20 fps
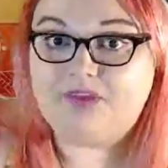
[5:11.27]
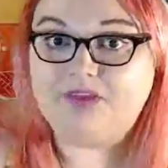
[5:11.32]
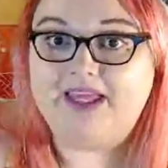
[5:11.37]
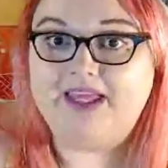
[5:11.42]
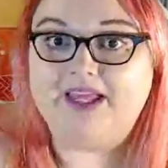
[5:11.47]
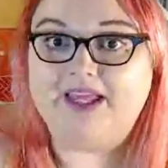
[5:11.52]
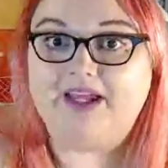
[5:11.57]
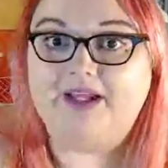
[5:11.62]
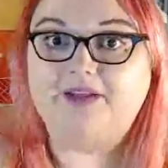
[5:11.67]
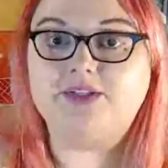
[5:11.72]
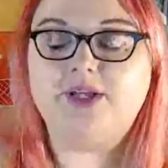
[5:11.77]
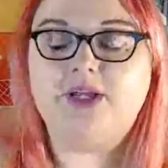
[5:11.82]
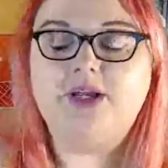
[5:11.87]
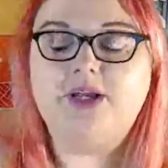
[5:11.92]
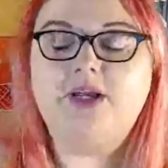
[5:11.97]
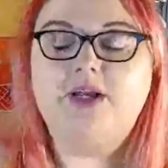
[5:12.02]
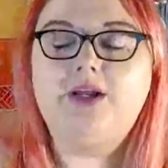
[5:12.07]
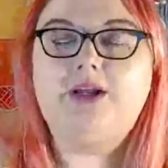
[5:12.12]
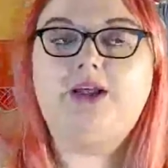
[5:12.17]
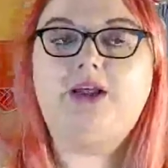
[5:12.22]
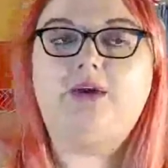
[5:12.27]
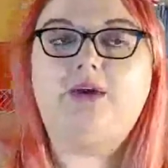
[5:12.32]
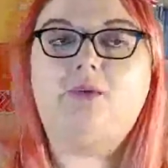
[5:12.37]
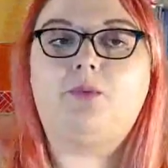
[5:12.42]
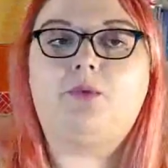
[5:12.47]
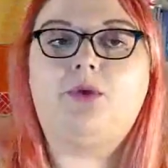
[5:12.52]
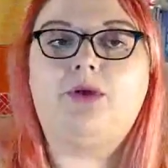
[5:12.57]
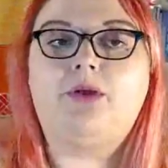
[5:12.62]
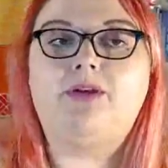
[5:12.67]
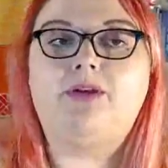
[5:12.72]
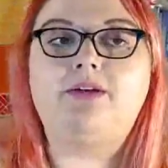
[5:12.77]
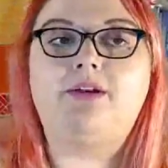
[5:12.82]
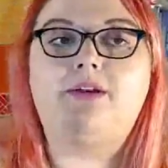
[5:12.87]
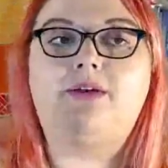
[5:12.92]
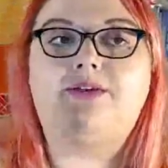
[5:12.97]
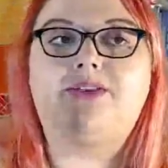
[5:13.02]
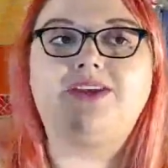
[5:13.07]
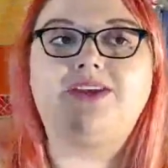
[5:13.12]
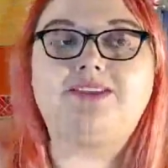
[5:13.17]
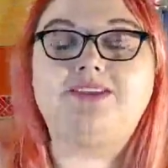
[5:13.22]
And
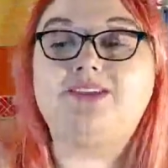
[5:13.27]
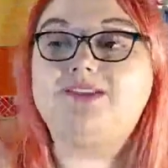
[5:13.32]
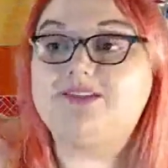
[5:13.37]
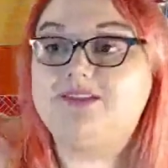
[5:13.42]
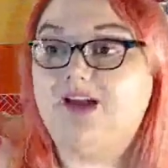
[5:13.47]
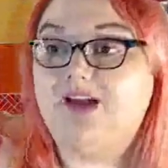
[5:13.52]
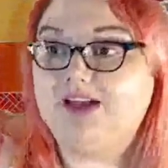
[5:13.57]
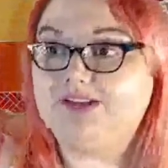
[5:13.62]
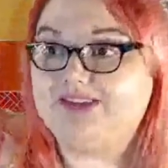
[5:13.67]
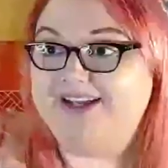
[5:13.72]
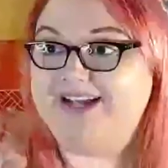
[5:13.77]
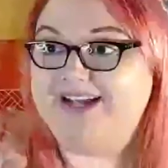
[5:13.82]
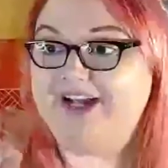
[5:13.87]
this is like,